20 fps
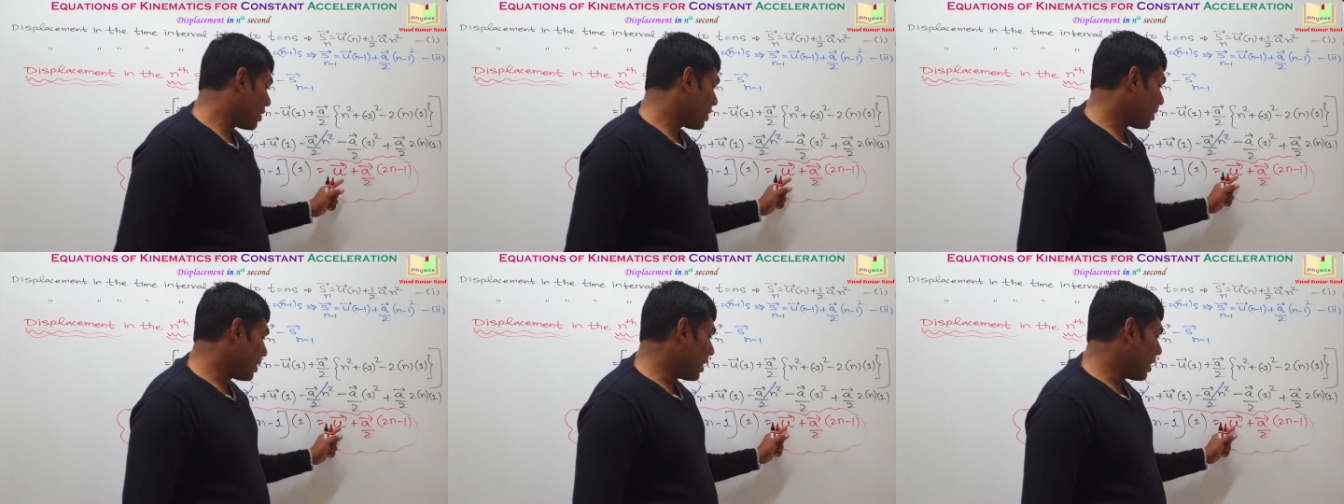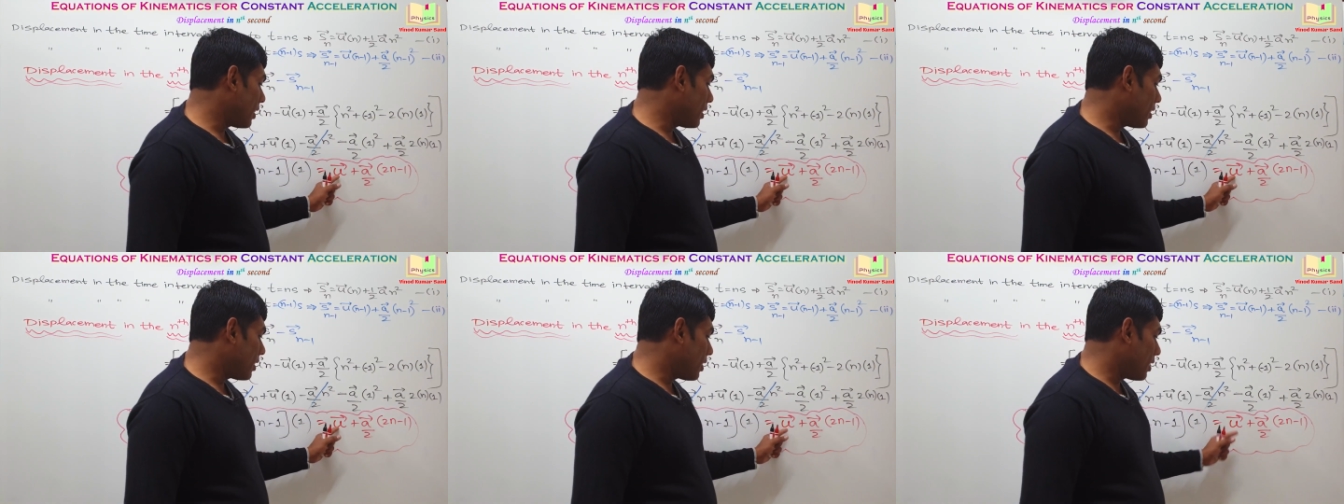
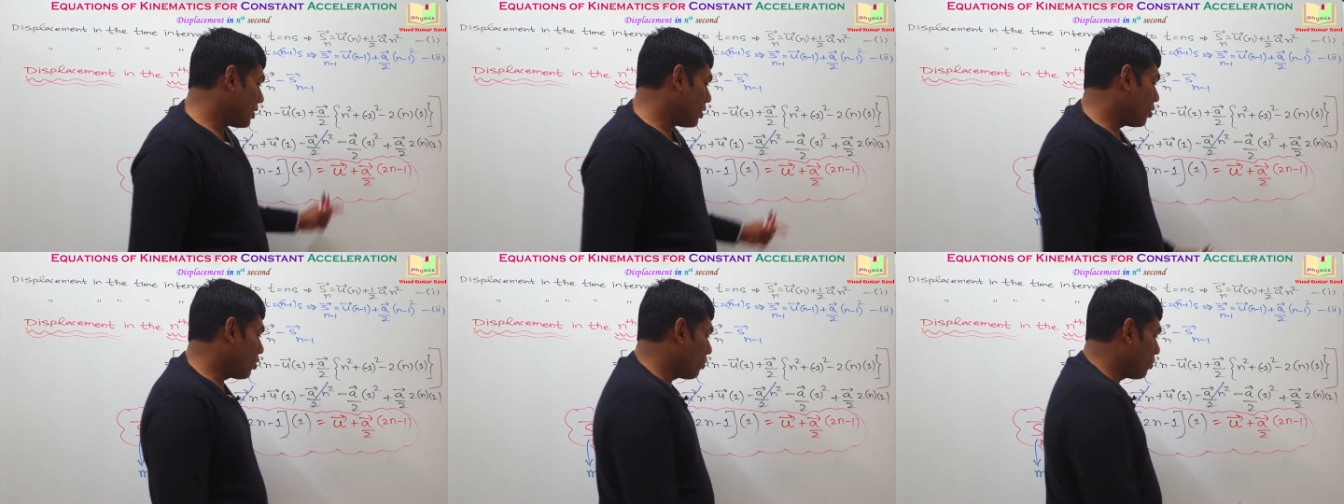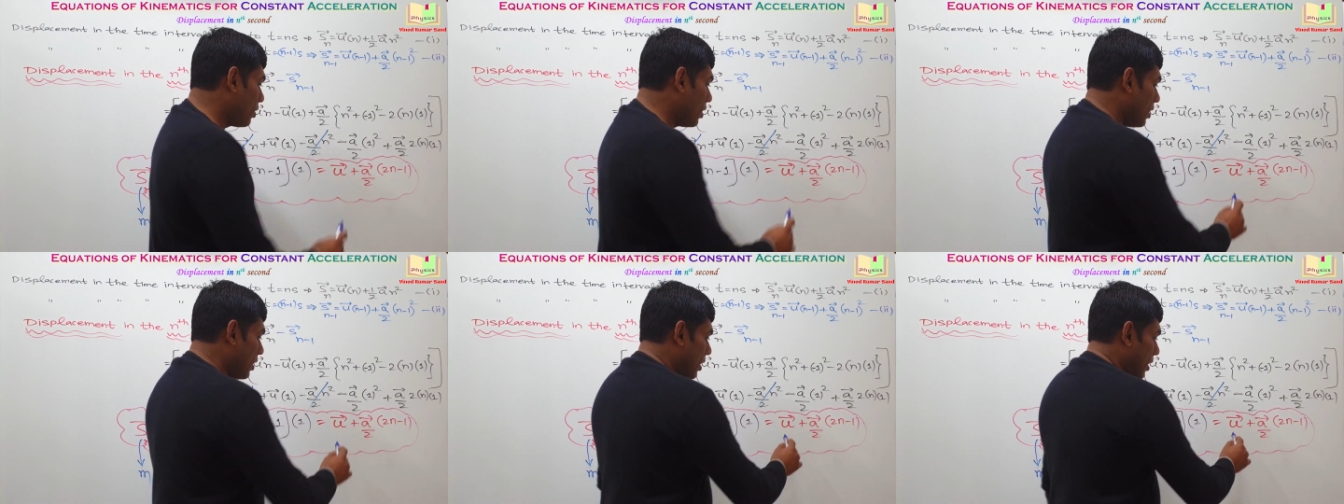then you
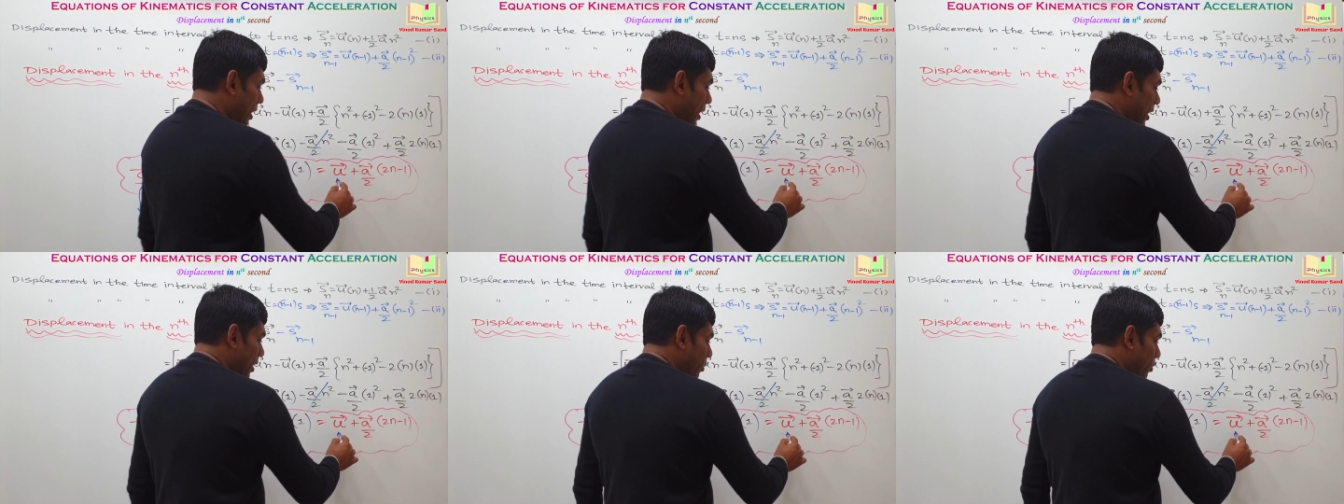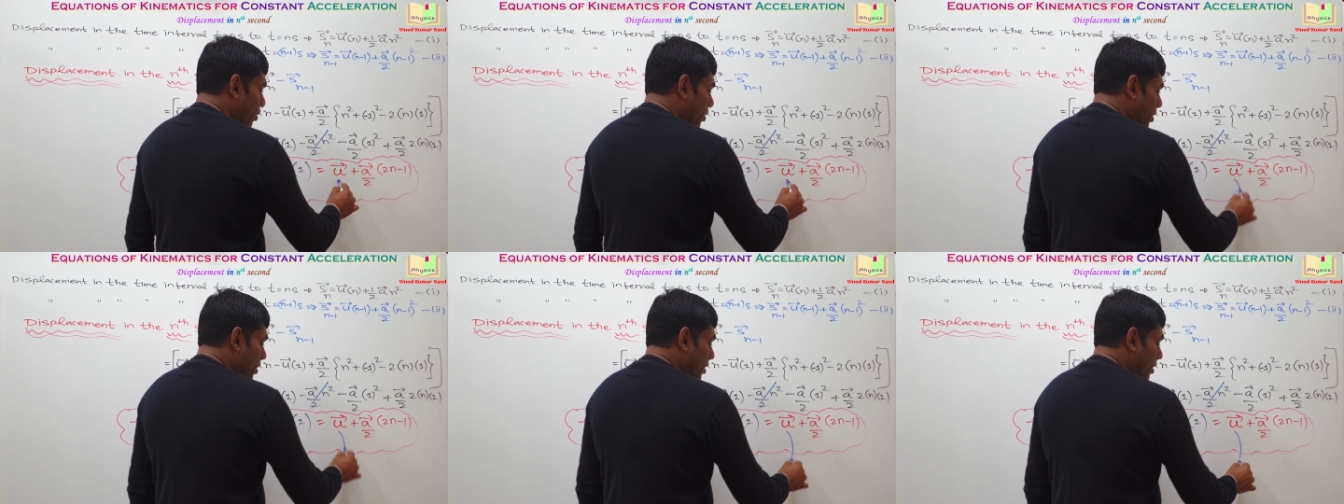will
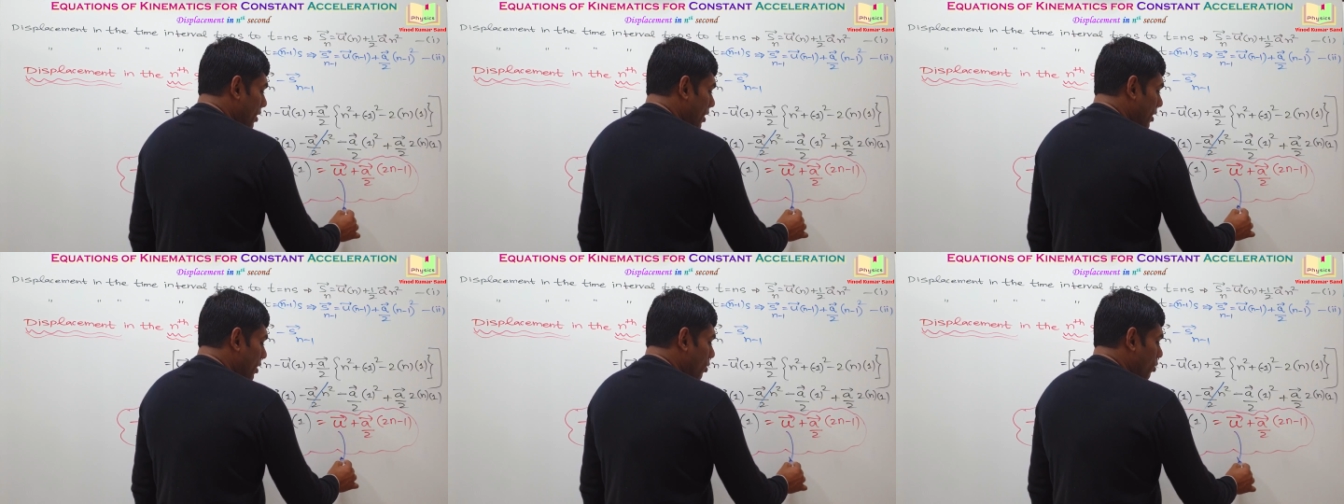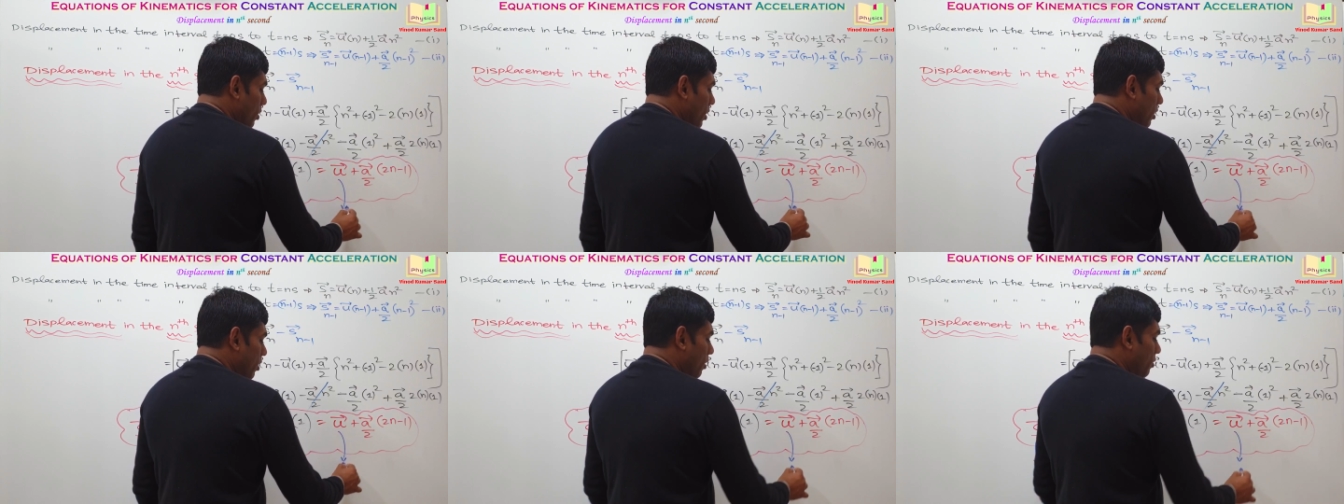have the
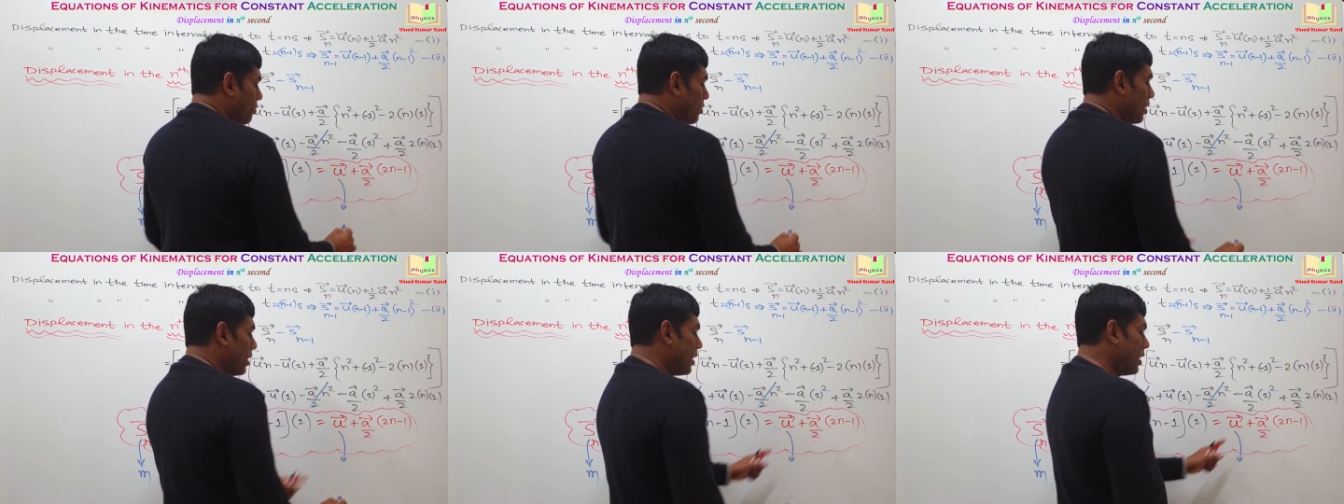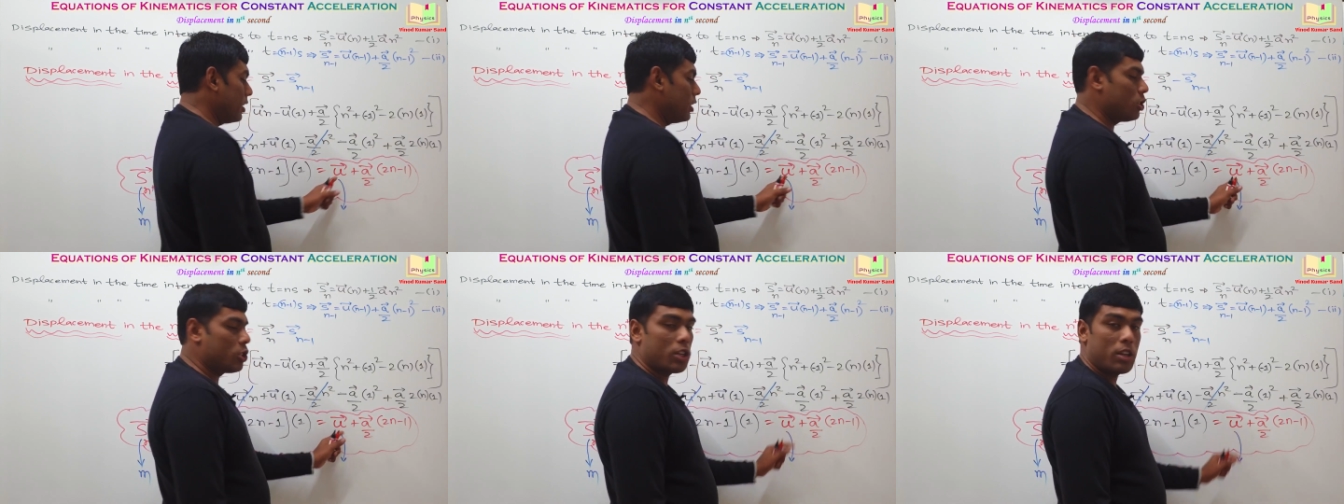unit of the
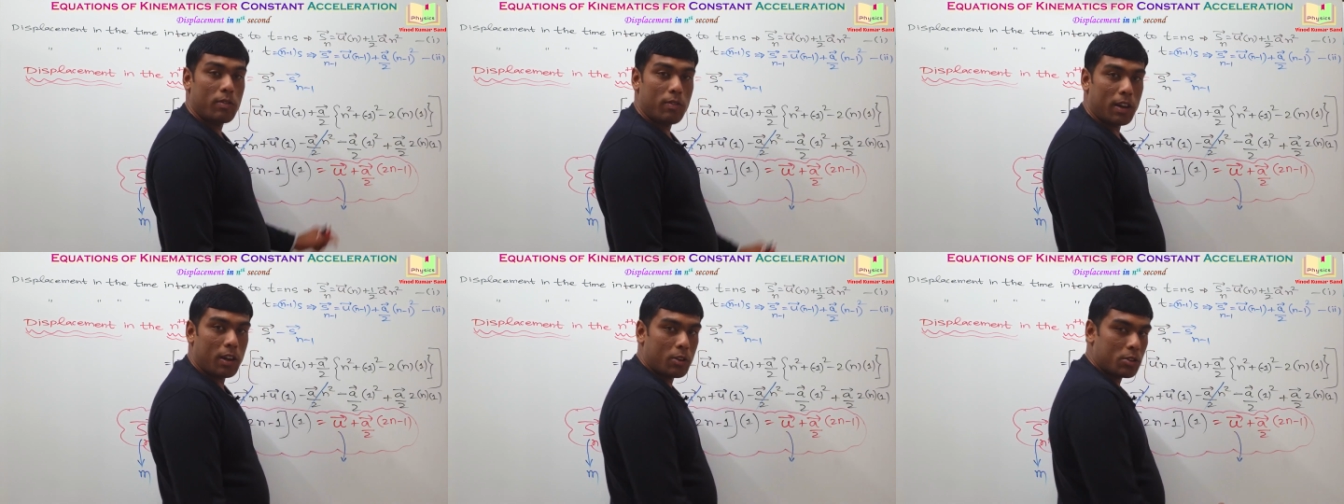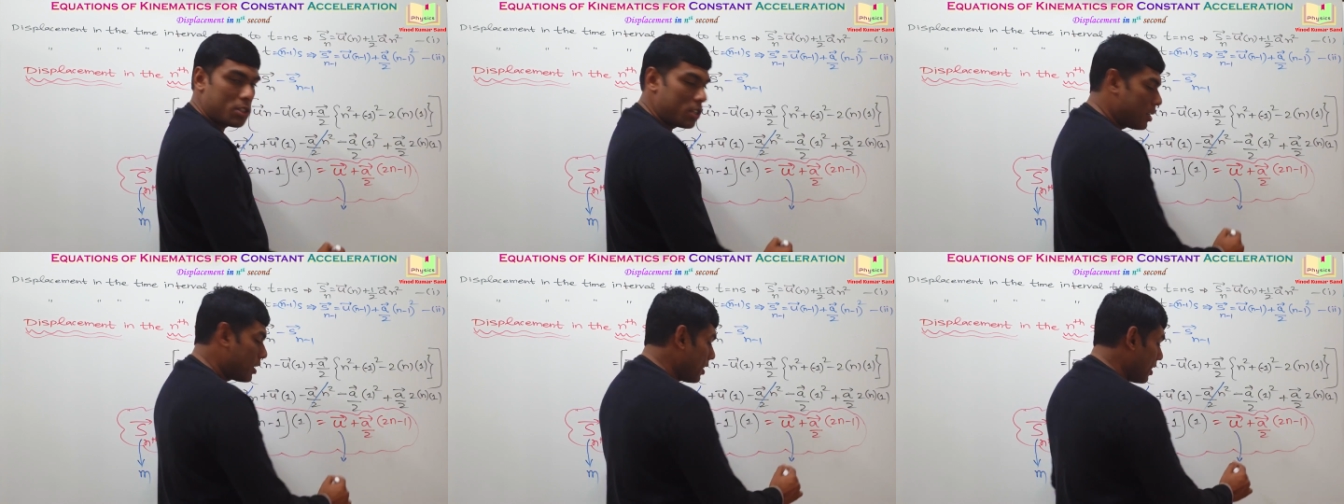initial
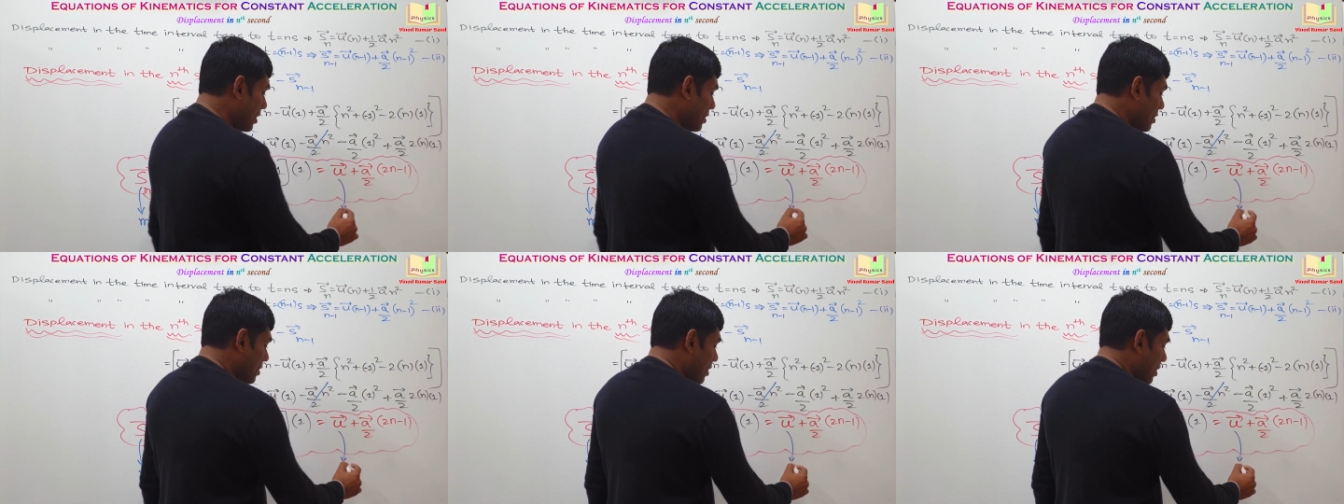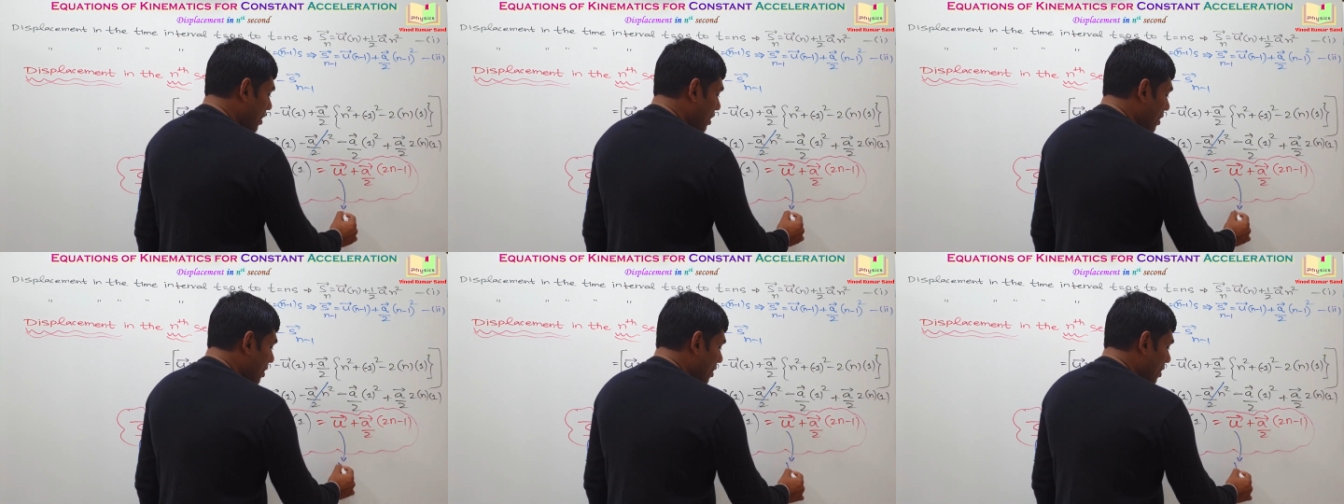velocity as